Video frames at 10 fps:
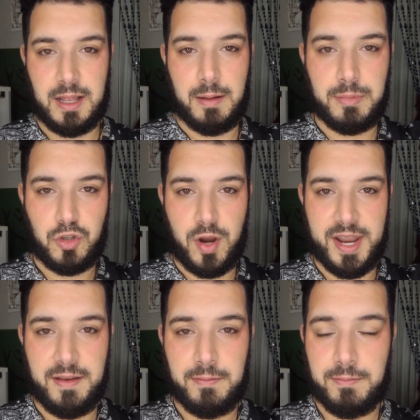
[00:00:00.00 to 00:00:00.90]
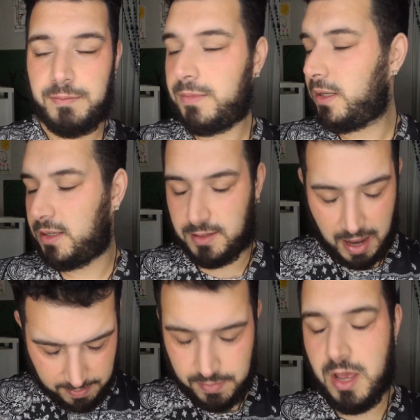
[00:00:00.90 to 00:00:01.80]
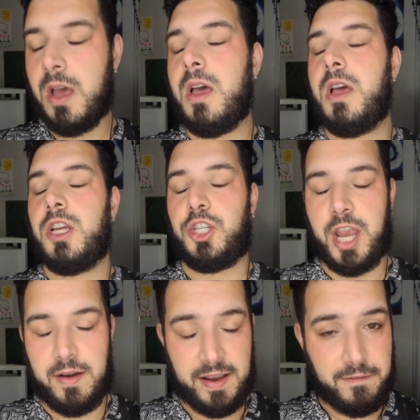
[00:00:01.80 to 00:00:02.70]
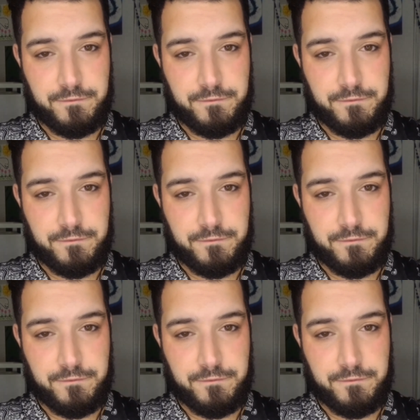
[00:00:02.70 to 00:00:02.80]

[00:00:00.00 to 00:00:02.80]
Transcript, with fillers: Stop spreading. Stop sharing